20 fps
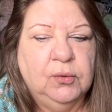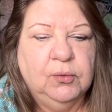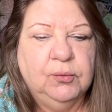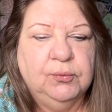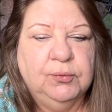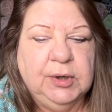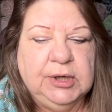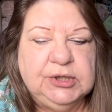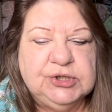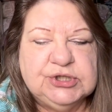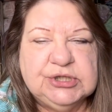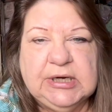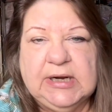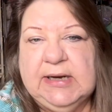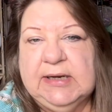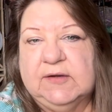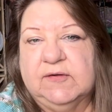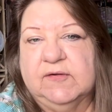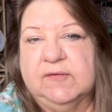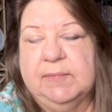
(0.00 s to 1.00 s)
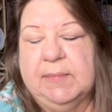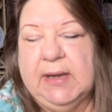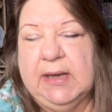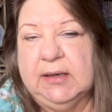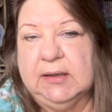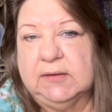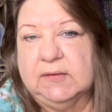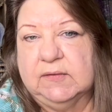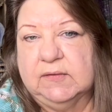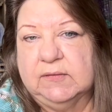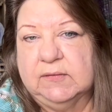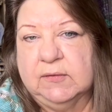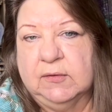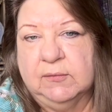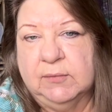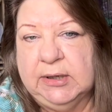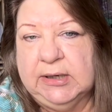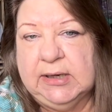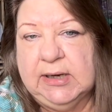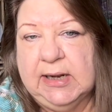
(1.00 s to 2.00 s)
when should I expect, or
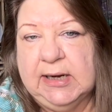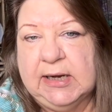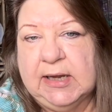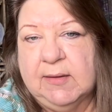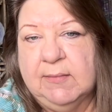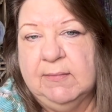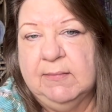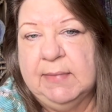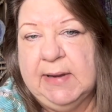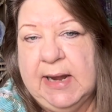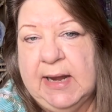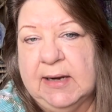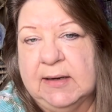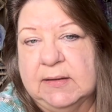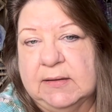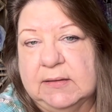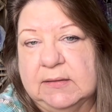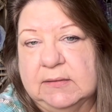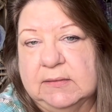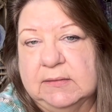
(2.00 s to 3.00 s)
when can I come back